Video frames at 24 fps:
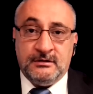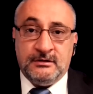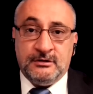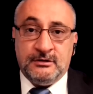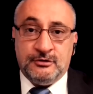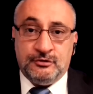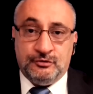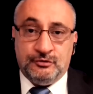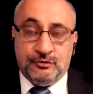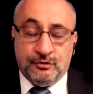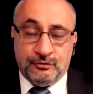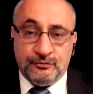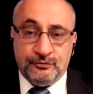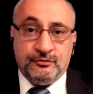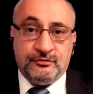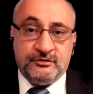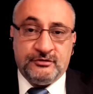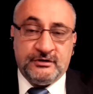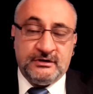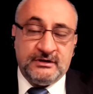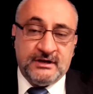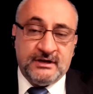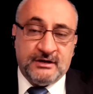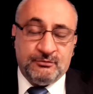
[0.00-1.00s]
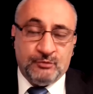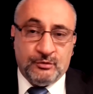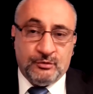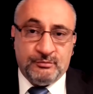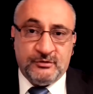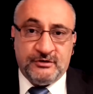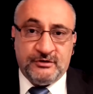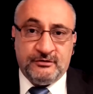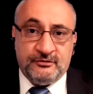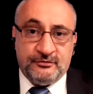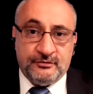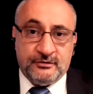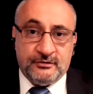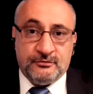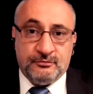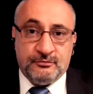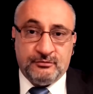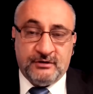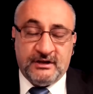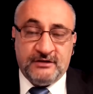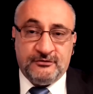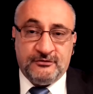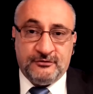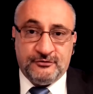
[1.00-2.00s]
don't you think that woman is going to
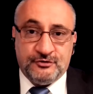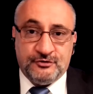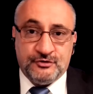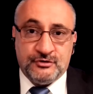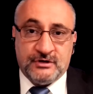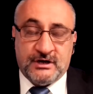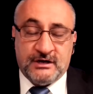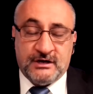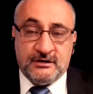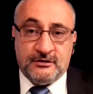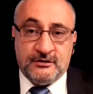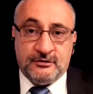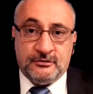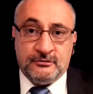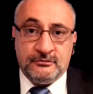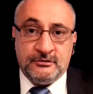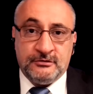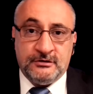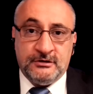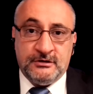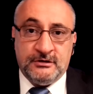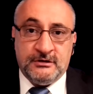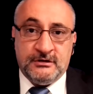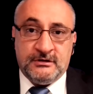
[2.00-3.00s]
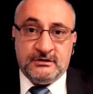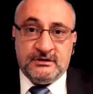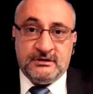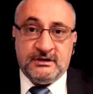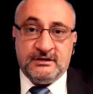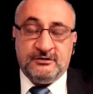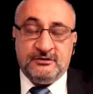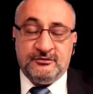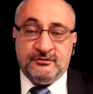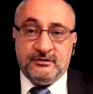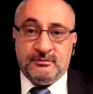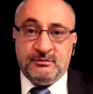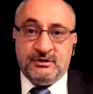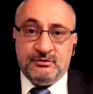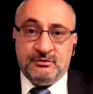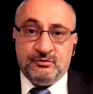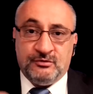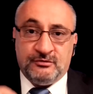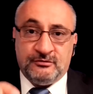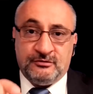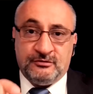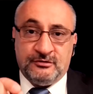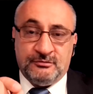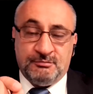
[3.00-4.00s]
raise a child that is going to be
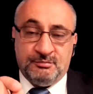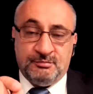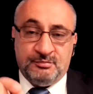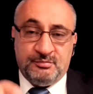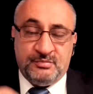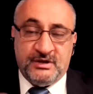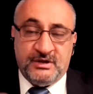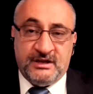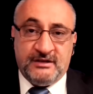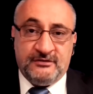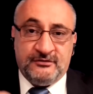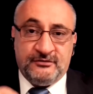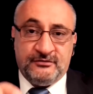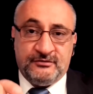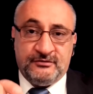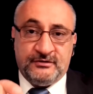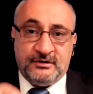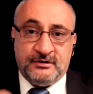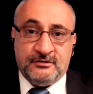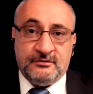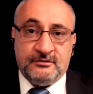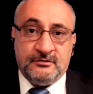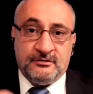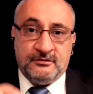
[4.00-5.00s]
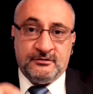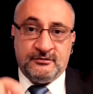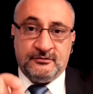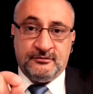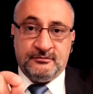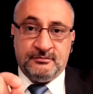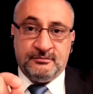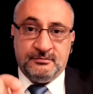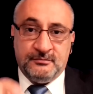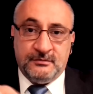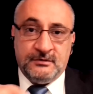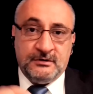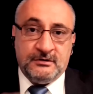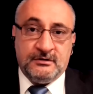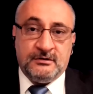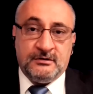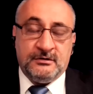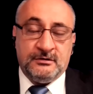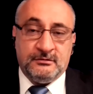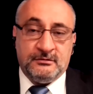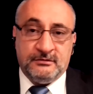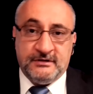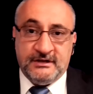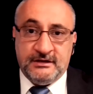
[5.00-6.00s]
one of the best terrorist
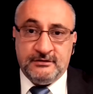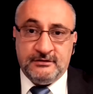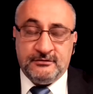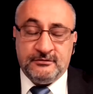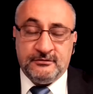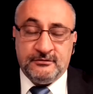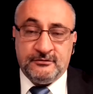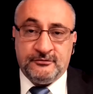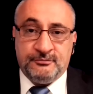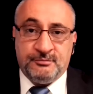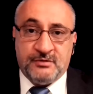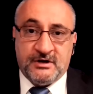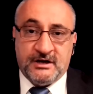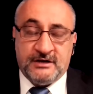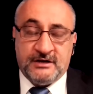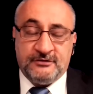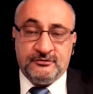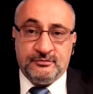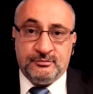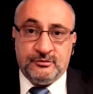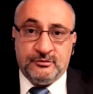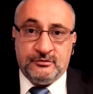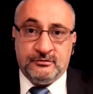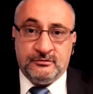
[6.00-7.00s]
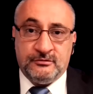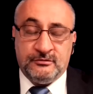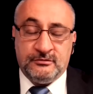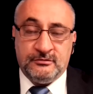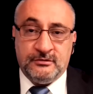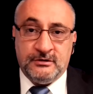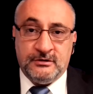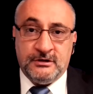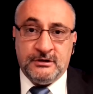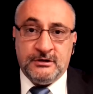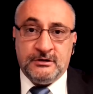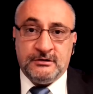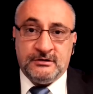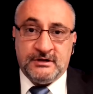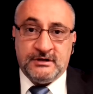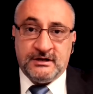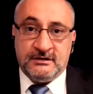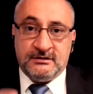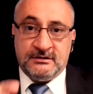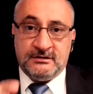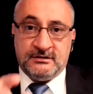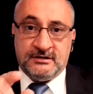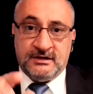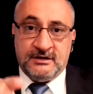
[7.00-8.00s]
leaders possible, that
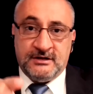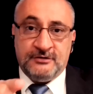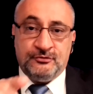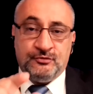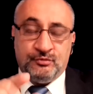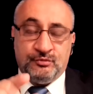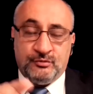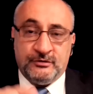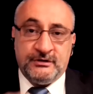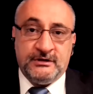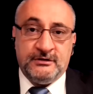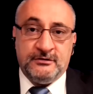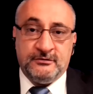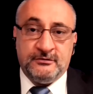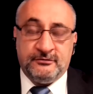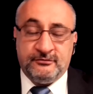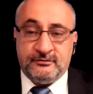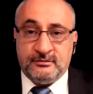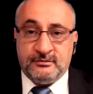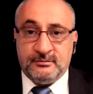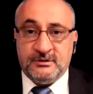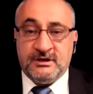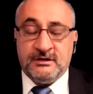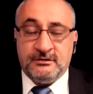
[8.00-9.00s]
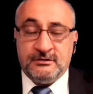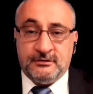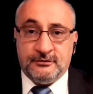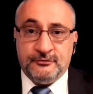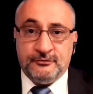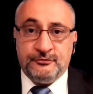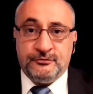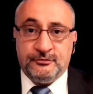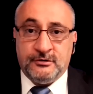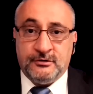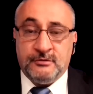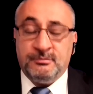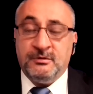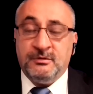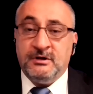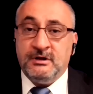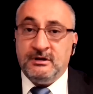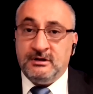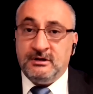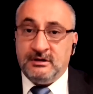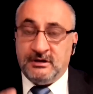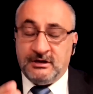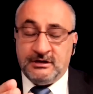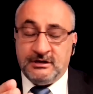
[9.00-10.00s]
10, 20 years from now they'll show up,
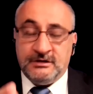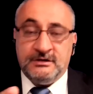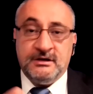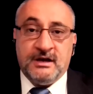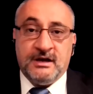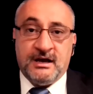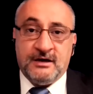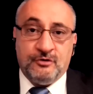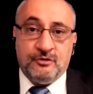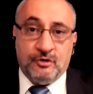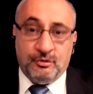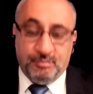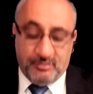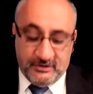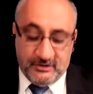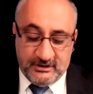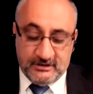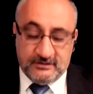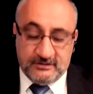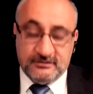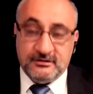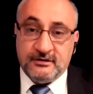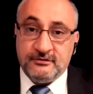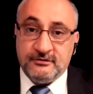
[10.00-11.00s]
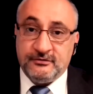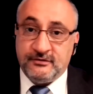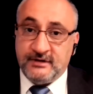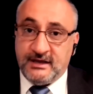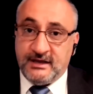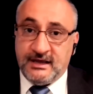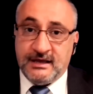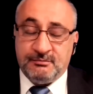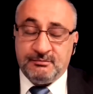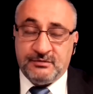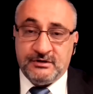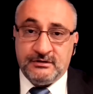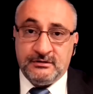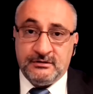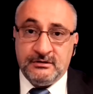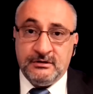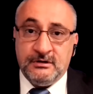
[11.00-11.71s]
and God hoping it doesn't happen,